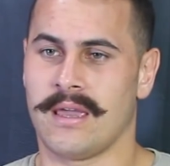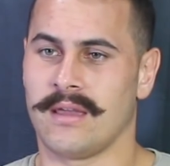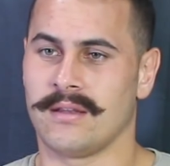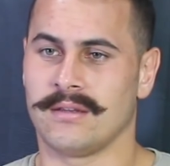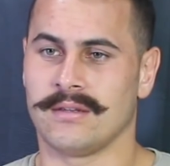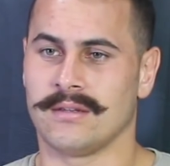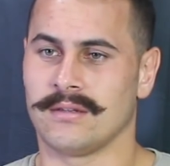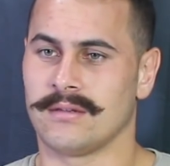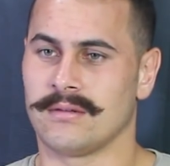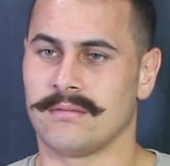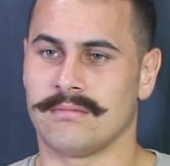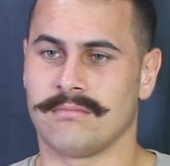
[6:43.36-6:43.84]

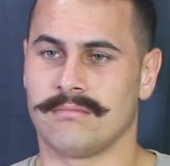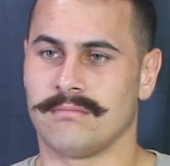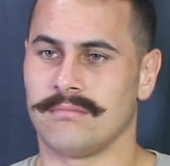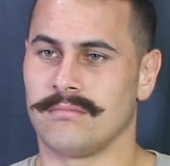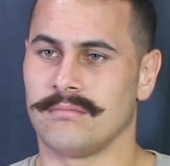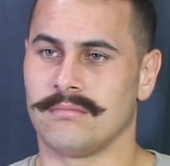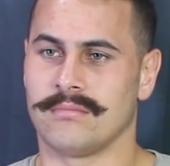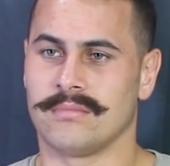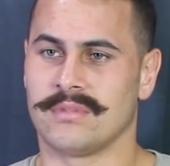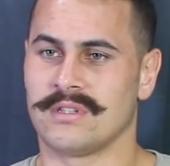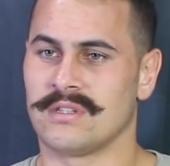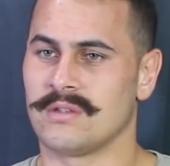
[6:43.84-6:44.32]
just
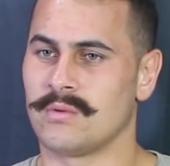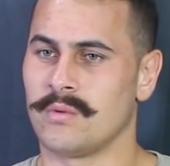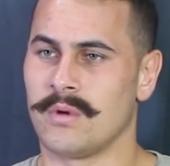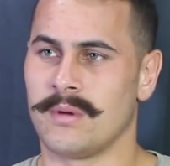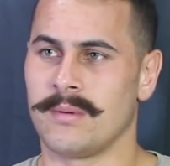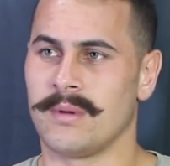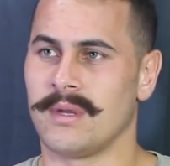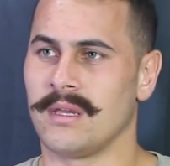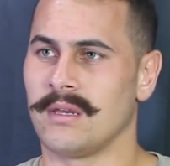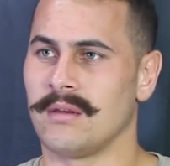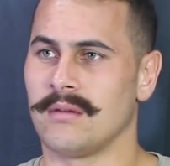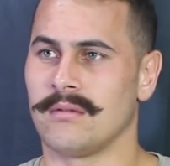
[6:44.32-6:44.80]

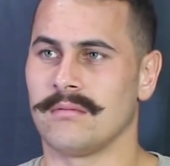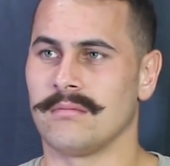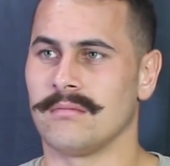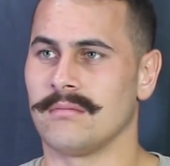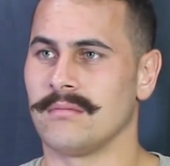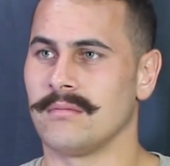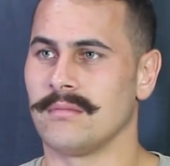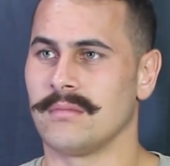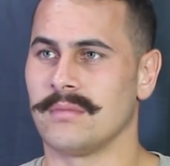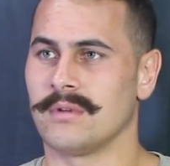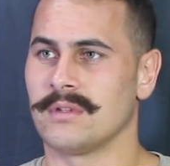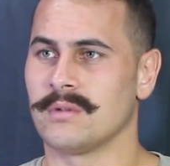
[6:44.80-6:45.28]
swimming
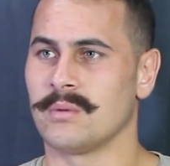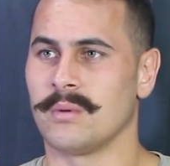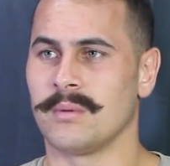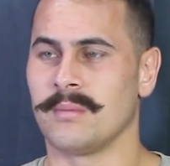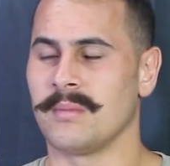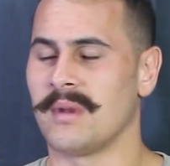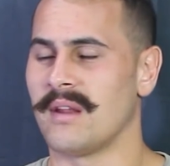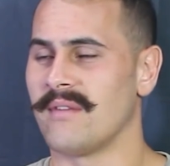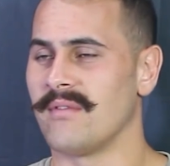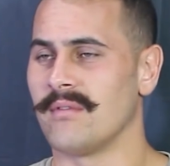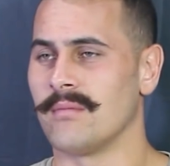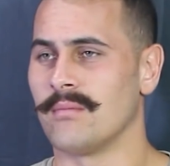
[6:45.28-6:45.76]

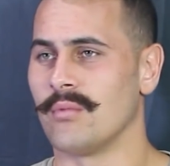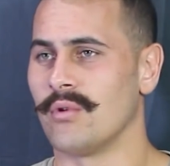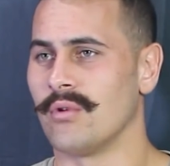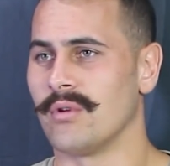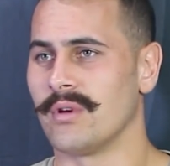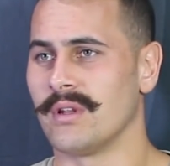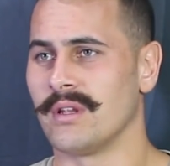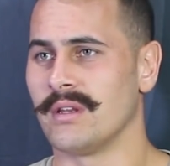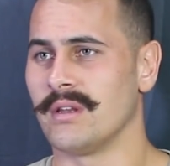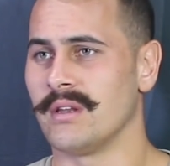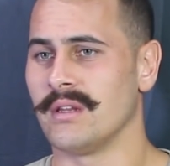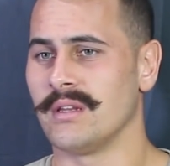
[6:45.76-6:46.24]
of a
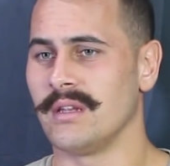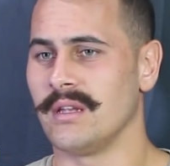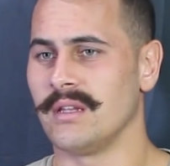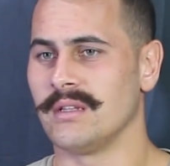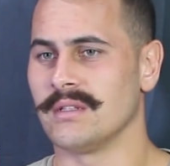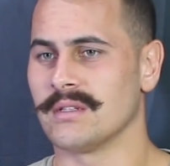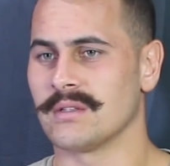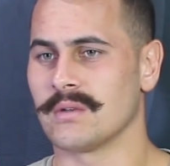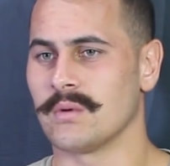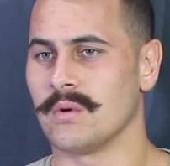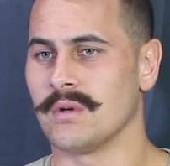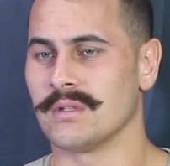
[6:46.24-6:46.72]
morning
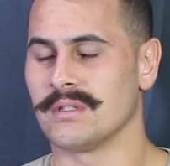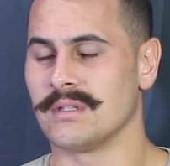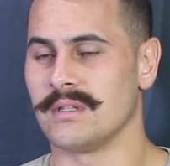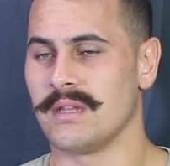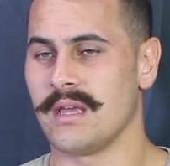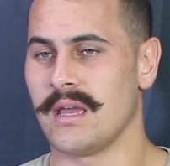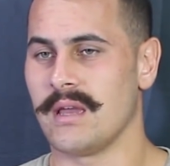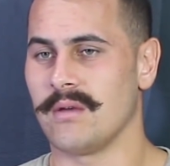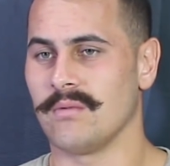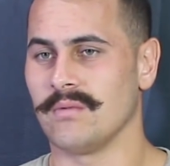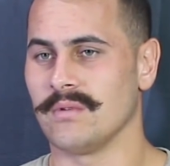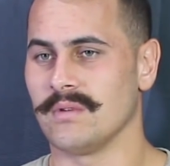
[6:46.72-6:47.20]
in squads, and
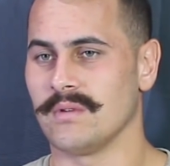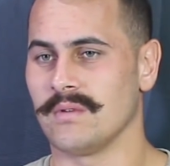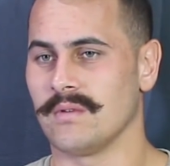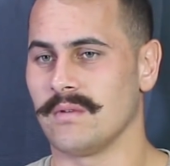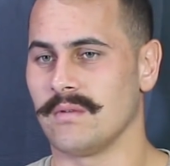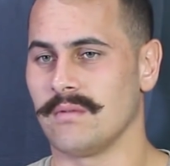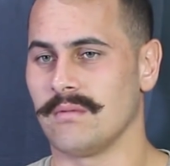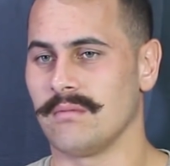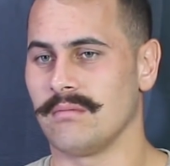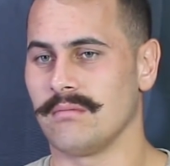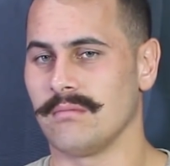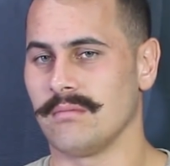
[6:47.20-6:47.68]
that was
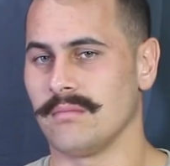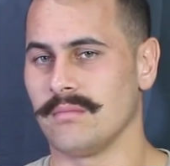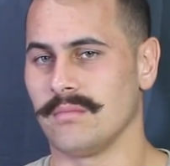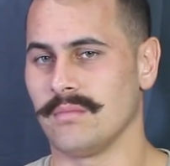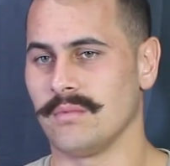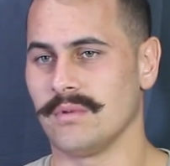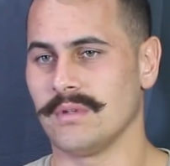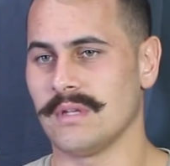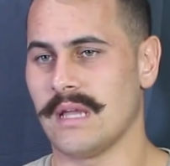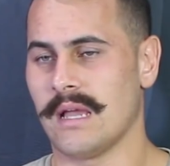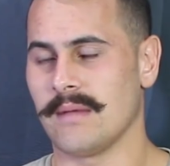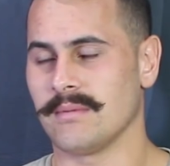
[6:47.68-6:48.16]

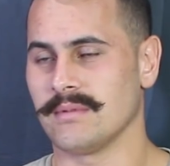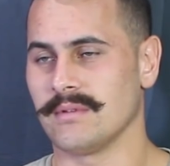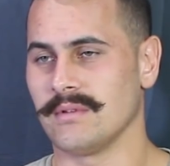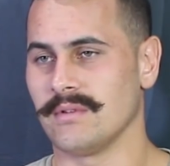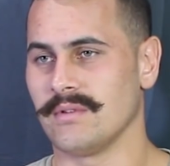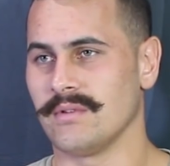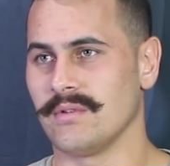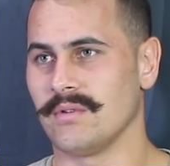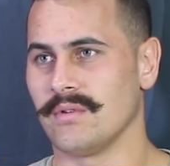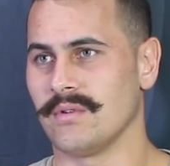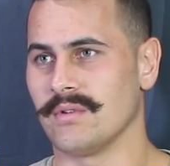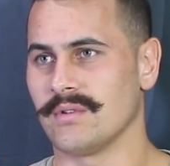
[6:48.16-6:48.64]

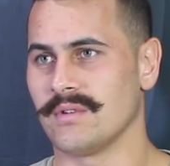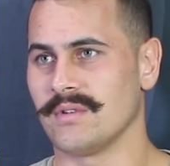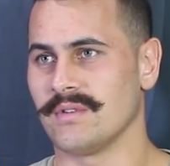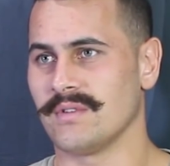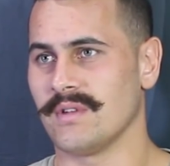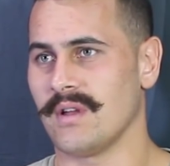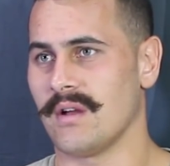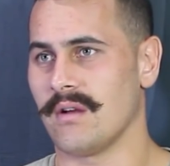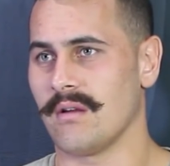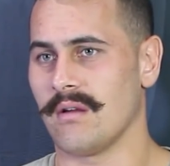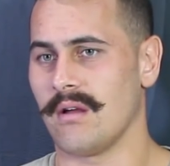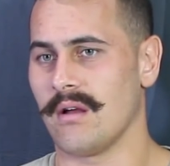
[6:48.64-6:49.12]
absolute torture.
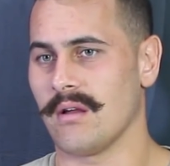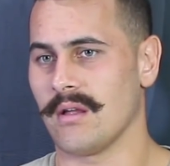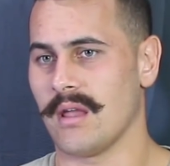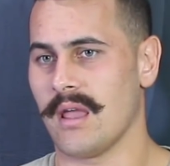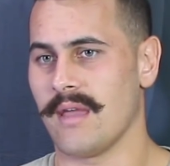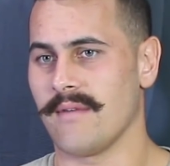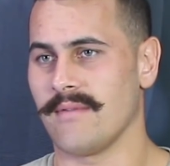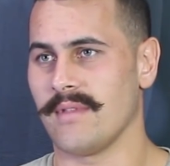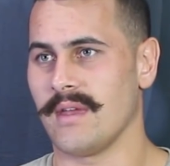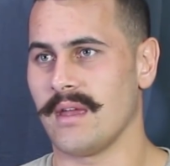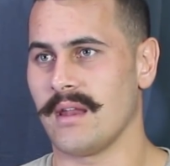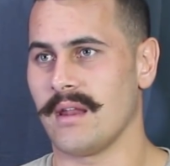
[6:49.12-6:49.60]
So I
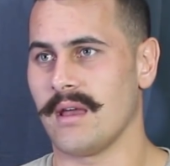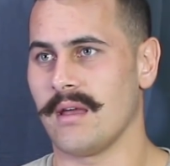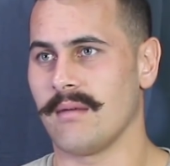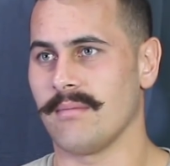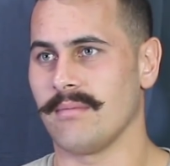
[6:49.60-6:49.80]
gave that up.